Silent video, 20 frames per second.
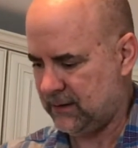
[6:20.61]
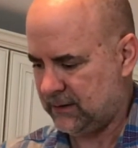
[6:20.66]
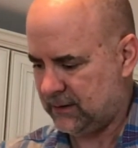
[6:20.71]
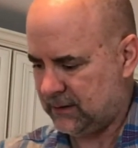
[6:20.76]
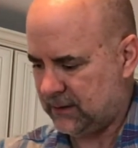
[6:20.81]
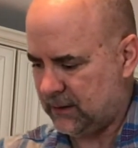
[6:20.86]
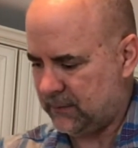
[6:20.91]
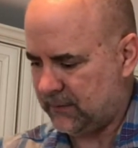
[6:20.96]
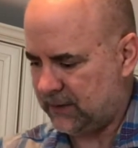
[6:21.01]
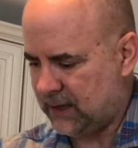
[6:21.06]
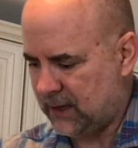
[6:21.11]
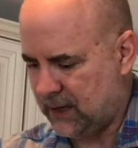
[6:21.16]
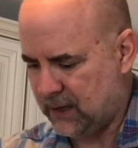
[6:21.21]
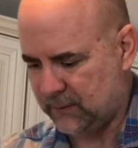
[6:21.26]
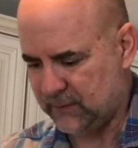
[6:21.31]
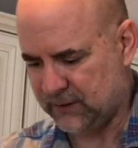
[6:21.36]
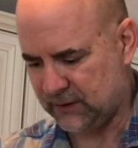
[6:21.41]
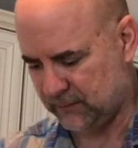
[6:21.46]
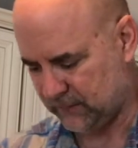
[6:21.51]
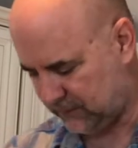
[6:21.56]

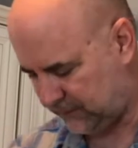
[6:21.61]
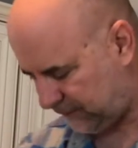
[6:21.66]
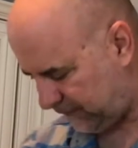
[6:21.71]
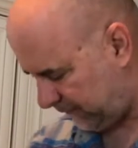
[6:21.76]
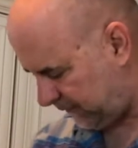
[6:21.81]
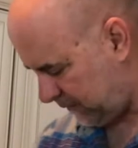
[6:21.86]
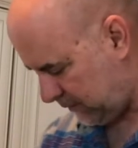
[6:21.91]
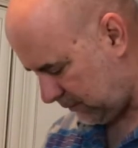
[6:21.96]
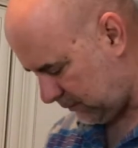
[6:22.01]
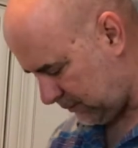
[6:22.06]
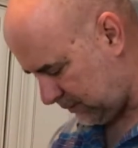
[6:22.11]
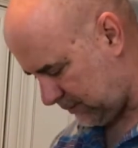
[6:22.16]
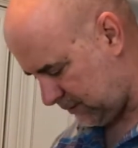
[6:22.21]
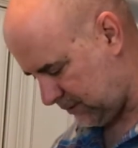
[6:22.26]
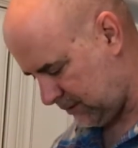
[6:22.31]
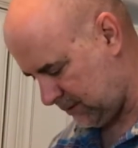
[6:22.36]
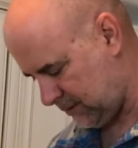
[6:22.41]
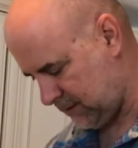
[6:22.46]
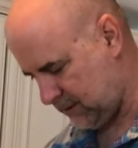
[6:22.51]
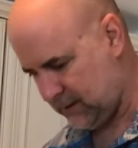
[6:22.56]
sometimes it was filled
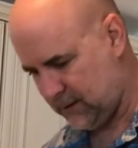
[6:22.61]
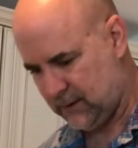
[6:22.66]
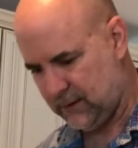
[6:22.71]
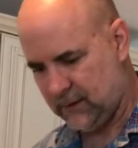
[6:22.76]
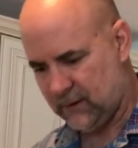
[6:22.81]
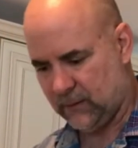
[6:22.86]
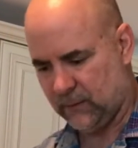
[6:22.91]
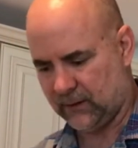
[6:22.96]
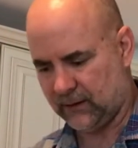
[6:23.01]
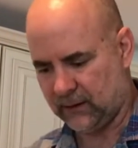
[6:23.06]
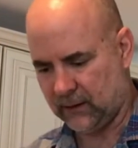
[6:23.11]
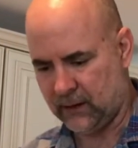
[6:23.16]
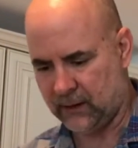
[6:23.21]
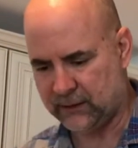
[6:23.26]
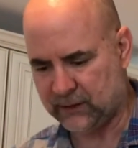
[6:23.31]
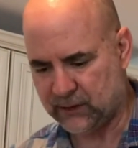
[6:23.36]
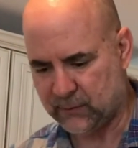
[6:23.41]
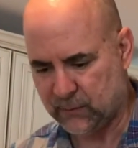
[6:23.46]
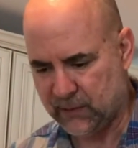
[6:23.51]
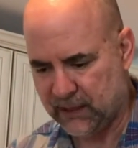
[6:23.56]
with
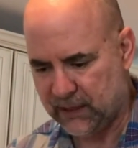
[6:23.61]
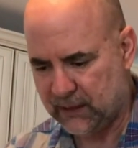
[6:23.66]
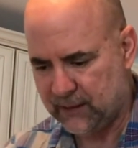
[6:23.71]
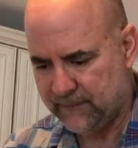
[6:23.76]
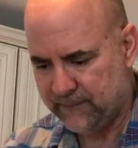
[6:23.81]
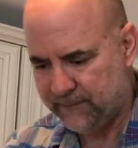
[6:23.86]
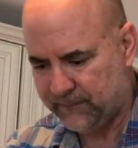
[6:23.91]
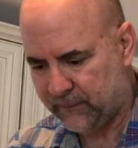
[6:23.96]
lunch meat